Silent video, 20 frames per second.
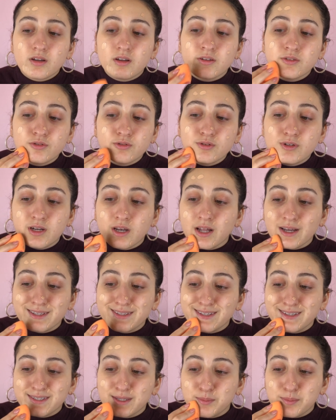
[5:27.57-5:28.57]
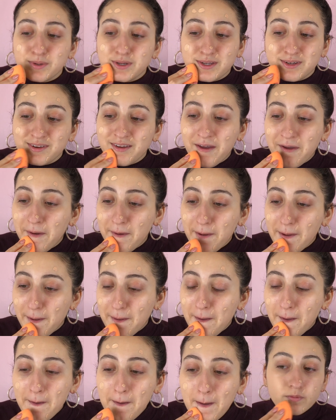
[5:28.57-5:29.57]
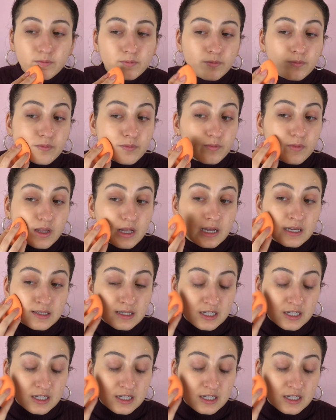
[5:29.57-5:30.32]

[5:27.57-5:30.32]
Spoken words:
it's already like disappeared. It's